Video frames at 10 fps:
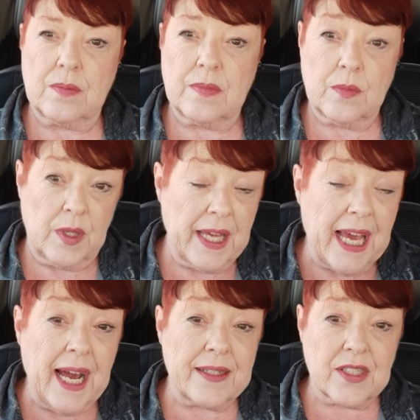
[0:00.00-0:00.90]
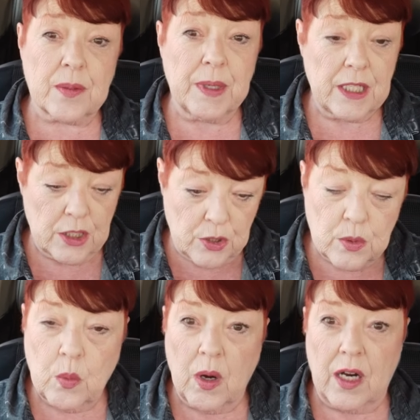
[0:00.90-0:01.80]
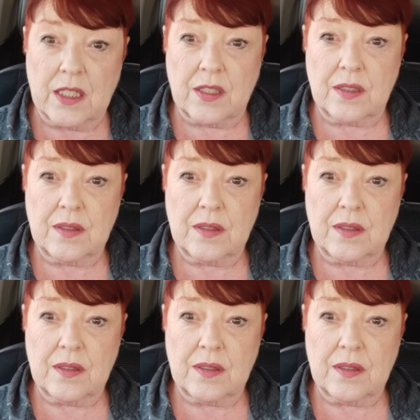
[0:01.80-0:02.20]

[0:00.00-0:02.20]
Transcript: when they ask me to do what.